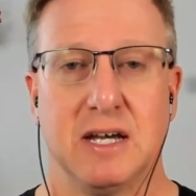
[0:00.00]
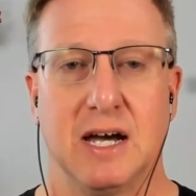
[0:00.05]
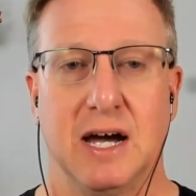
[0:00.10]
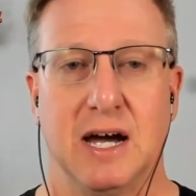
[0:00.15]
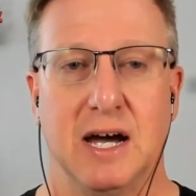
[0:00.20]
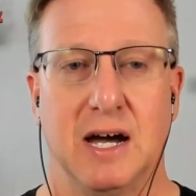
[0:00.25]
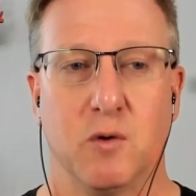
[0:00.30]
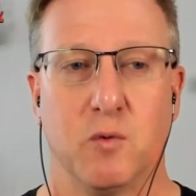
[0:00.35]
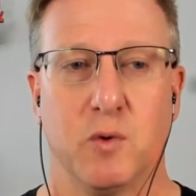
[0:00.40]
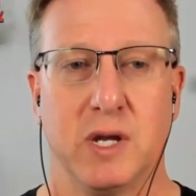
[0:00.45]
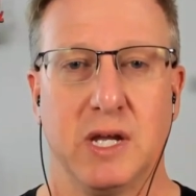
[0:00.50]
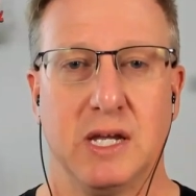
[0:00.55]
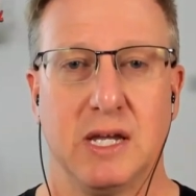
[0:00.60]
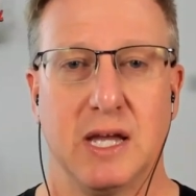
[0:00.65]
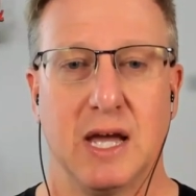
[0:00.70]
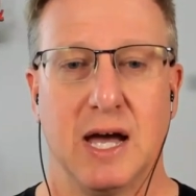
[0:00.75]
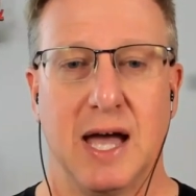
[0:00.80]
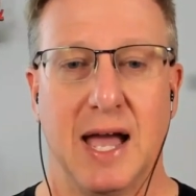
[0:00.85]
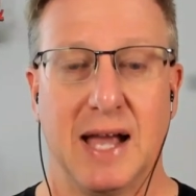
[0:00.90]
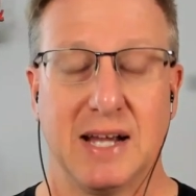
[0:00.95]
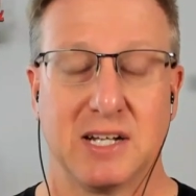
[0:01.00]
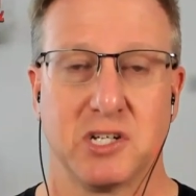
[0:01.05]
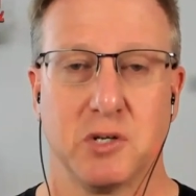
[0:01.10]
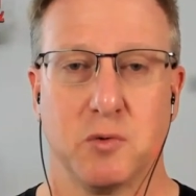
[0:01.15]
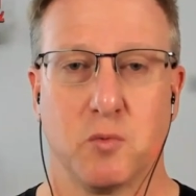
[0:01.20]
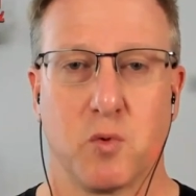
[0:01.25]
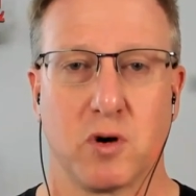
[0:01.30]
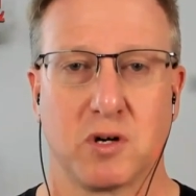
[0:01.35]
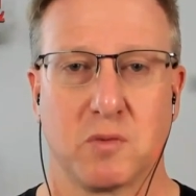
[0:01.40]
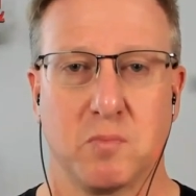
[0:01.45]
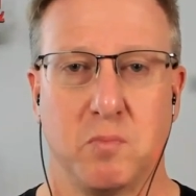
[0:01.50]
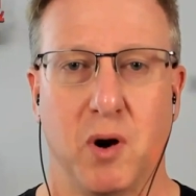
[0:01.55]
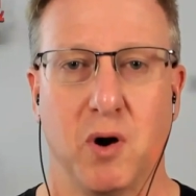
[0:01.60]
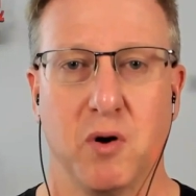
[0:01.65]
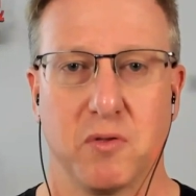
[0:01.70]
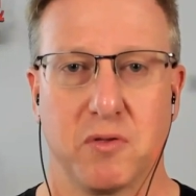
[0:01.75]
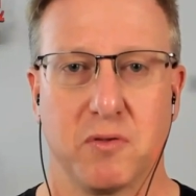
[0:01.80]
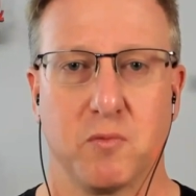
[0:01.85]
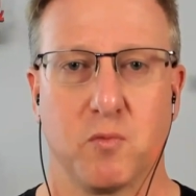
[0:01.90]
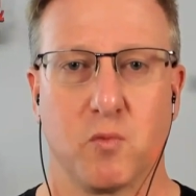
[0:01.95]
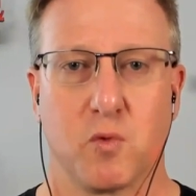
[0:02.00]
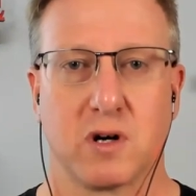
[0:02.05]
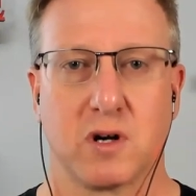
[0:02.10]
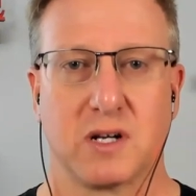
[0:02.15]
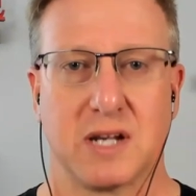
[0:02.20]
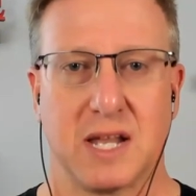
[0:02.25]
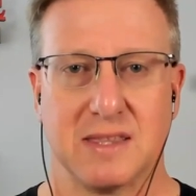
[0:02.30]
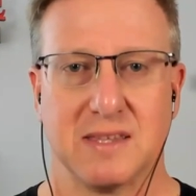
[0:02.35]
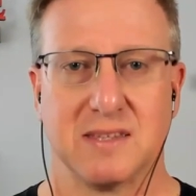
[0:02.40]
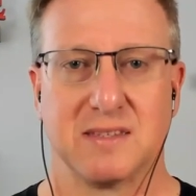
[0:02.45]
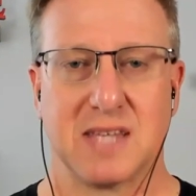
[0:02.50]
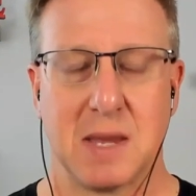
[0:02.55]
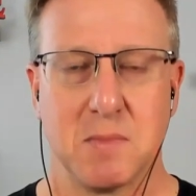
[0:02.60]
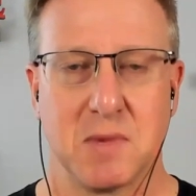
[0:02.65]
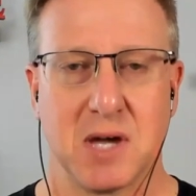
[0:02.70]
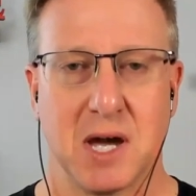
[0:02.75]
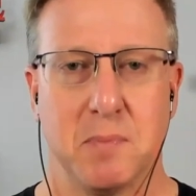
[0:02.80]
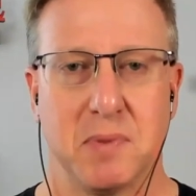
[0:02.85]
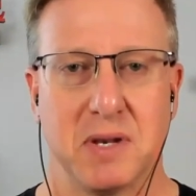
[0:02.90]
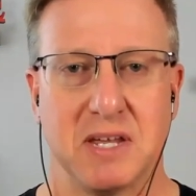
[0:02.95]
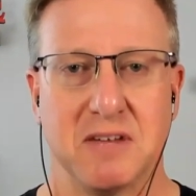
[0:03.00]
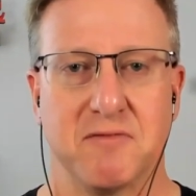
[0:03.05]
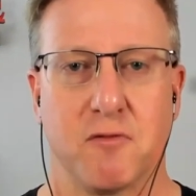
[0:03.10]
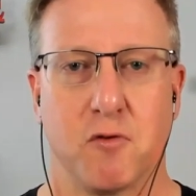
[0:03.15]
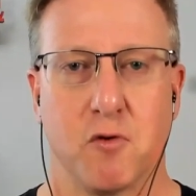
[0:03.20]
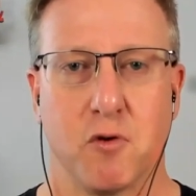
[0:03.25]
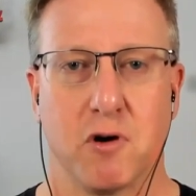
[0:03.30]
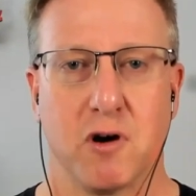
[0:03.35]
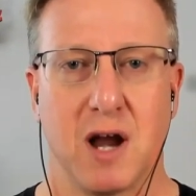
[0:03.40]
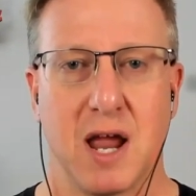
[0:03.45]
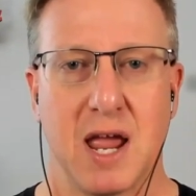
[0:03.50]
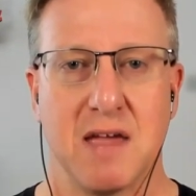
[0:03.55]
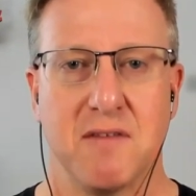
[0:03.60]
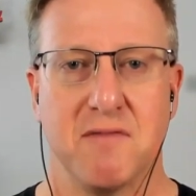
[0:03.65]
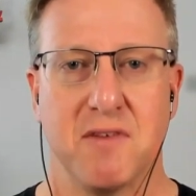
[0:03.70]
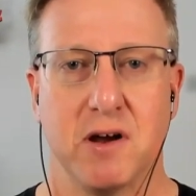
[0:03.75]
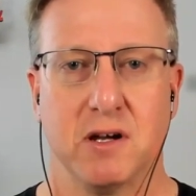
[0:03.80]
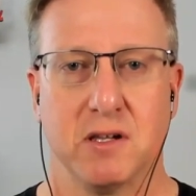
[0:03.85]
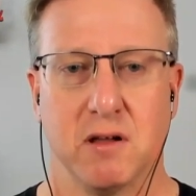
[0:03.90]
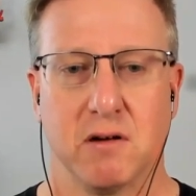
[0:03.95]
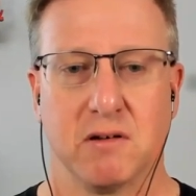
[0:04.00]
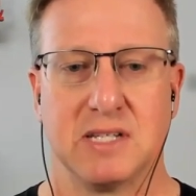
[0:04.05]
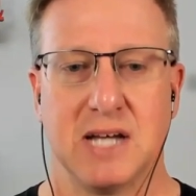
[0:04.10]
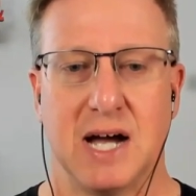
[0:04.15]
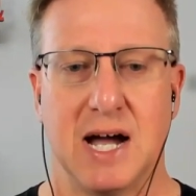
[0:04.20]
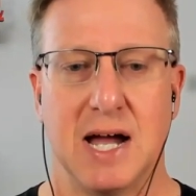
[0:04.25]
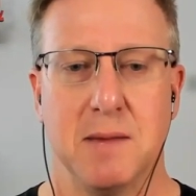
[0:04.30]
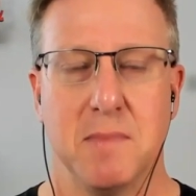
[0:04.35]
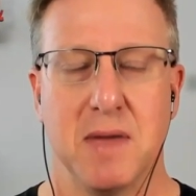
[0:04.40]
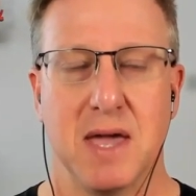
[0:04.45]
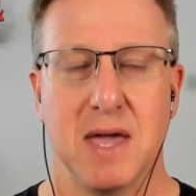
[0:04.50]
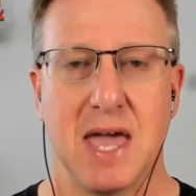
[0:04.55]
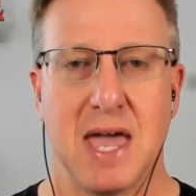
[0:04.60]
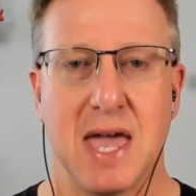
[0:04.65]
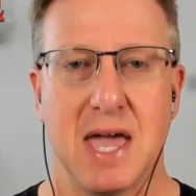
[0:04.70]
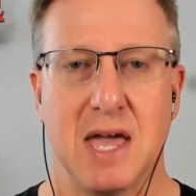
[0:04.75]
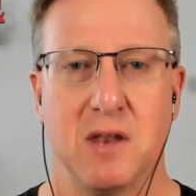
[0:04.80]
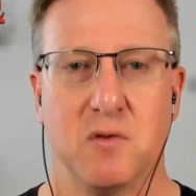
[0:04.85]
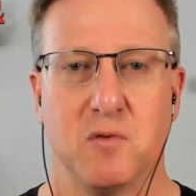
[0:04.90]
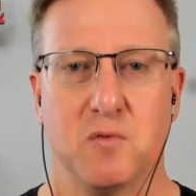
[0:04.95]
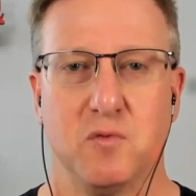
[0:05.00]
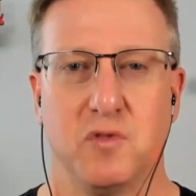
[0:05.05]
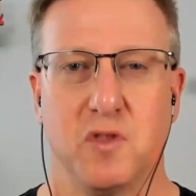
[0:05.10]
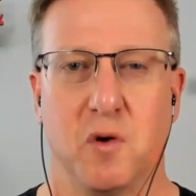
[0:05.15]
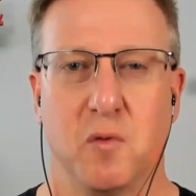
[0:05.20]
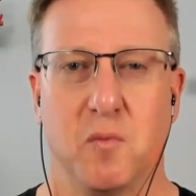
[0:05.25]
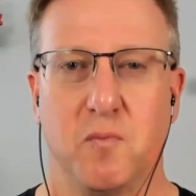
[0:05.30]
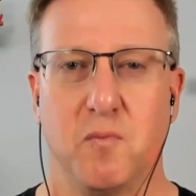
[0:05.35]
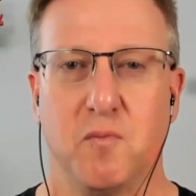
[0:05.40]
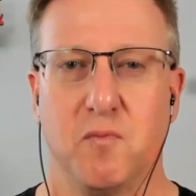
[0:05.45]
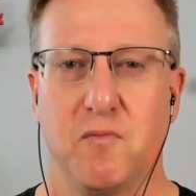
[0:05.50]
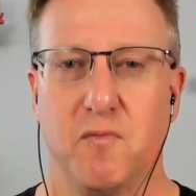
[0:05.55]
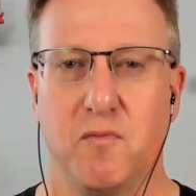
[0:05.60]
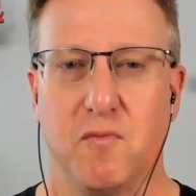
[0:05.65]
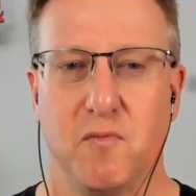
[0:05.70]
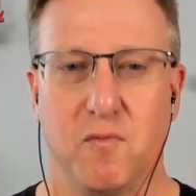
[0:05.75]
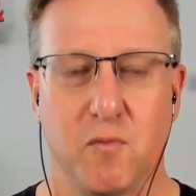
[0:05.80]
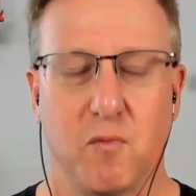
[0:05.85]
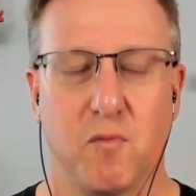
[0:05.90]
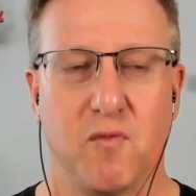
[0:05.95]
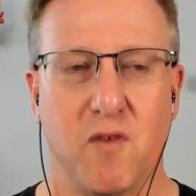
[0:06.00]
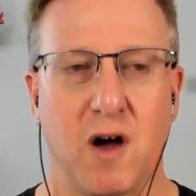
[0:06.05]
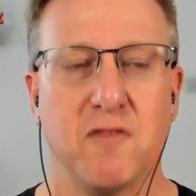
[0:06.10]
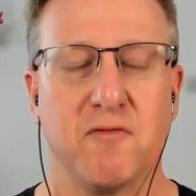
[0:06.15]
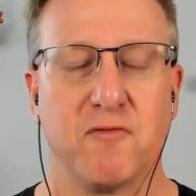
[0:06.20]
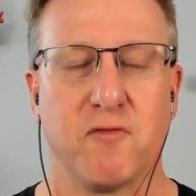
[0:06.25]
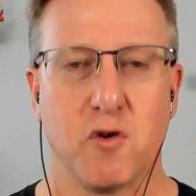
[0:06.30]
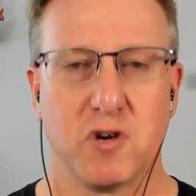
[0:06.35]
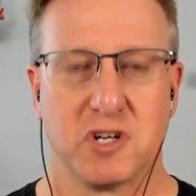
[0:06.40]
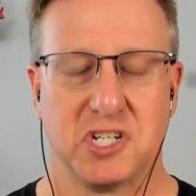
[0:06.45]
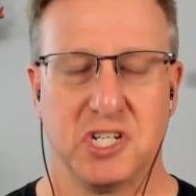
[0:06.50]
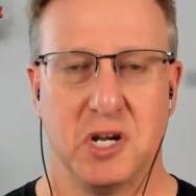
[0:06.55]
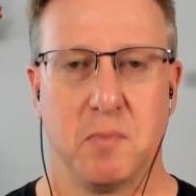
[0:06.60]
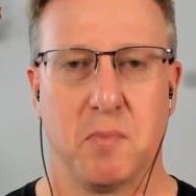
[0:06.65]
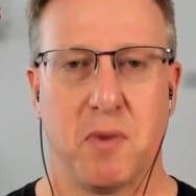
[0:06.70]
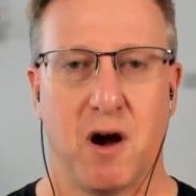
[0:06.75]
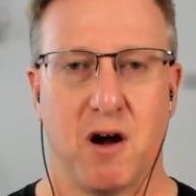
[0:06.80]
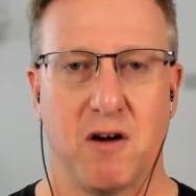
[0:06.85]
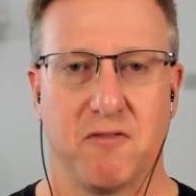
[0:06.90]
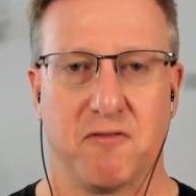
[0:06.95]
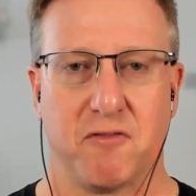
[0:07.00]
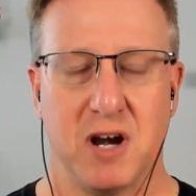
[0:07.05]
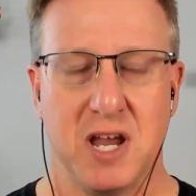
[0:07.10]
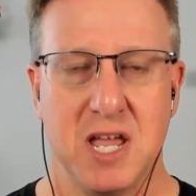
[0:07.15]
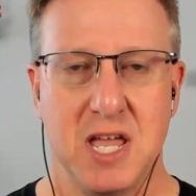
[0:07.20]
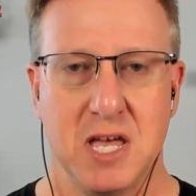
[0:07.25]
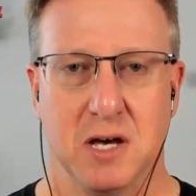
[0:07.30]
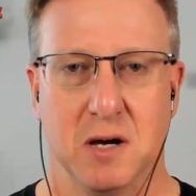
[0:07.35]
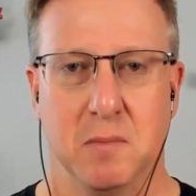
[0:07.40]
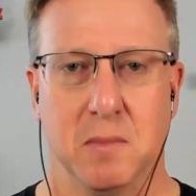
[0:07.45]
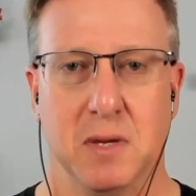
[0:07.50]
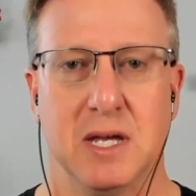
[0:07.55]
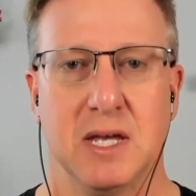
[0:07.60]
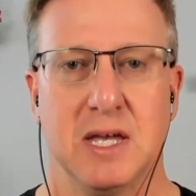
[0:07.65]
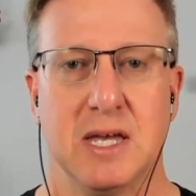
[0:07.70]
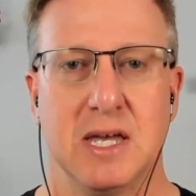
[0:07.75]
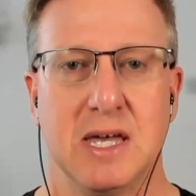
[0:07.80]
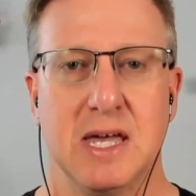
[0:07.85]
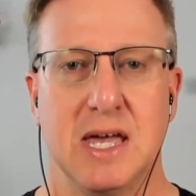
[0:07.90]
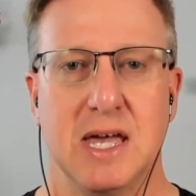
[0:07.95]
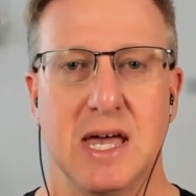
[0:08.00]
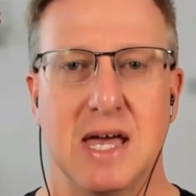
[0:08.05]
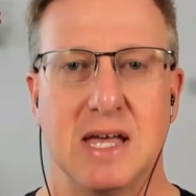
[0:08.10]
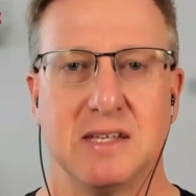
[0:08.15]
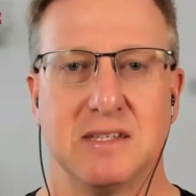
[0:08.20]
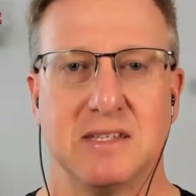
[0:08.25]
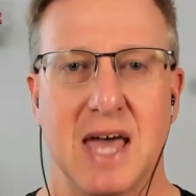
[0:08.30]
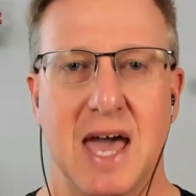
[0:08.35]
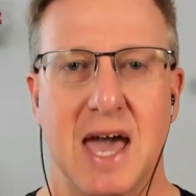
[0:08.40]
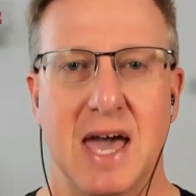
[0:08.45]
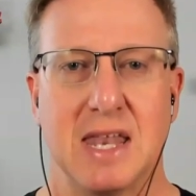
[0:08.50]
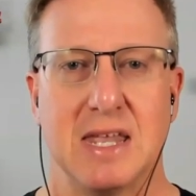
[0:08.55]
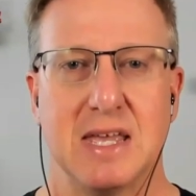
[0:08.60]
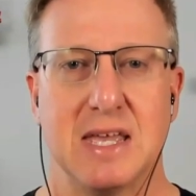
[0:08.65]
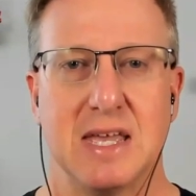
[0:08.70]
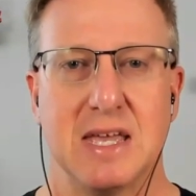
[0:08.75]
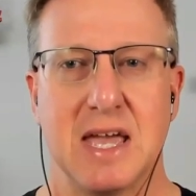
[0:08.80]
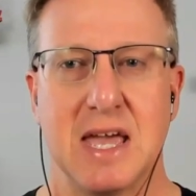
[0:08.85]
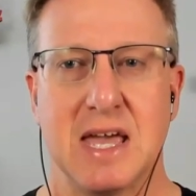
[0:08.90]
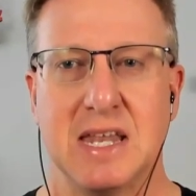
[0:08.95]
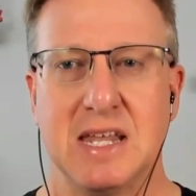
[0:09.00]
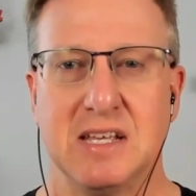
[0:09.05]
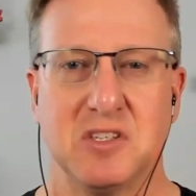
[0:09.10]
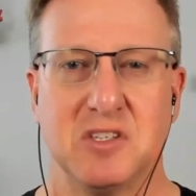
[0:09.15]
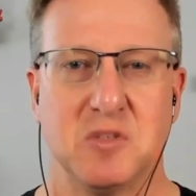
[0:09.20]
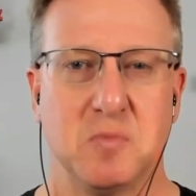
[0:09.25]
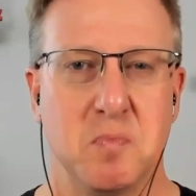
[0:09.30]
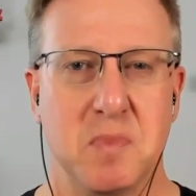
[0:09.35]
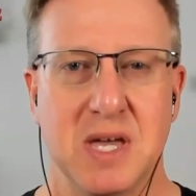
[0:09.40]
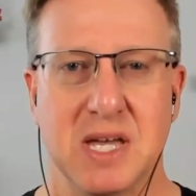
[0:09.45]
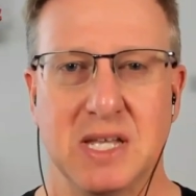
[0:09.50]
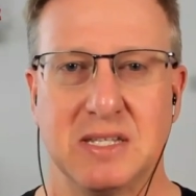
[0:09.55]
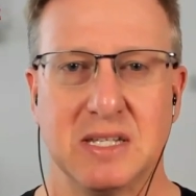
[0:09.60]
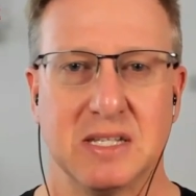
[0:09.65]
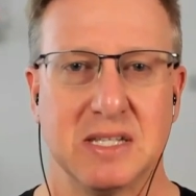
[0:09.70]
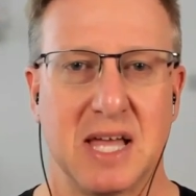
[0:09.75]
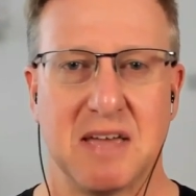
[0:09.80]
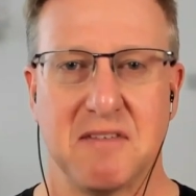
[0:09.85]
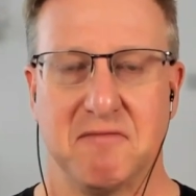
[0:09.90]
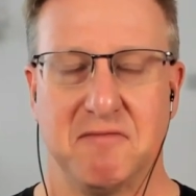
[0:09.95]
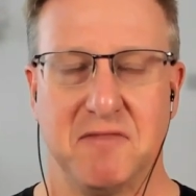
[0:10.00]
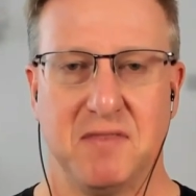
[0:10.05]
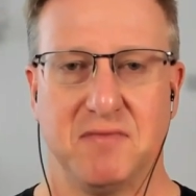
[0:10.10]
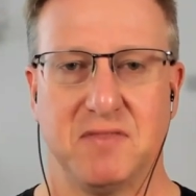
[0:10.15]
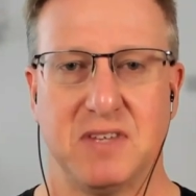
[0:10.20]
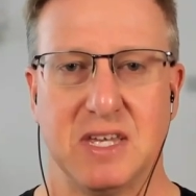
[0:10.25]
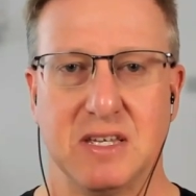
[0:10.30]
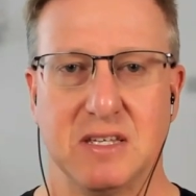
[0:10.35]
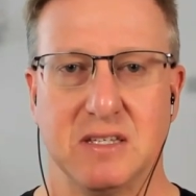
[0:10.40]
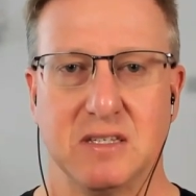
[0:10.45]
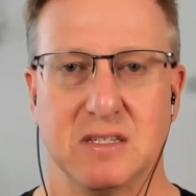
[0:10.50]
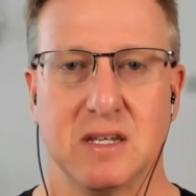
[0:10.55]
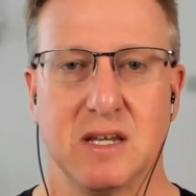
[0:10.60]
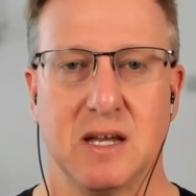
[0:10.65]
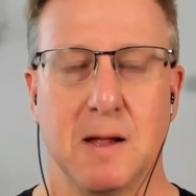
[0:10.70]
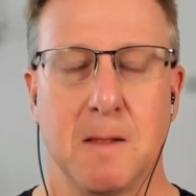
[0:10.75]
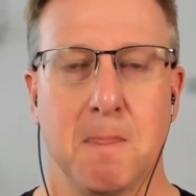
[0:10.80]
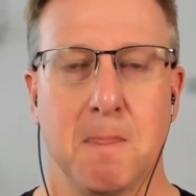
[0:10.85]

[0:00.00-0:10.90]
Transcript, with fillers: Uh, we actually worked both, worked at the same company for a very long time. And the unfortunate part for him is that in his mid to late fifties,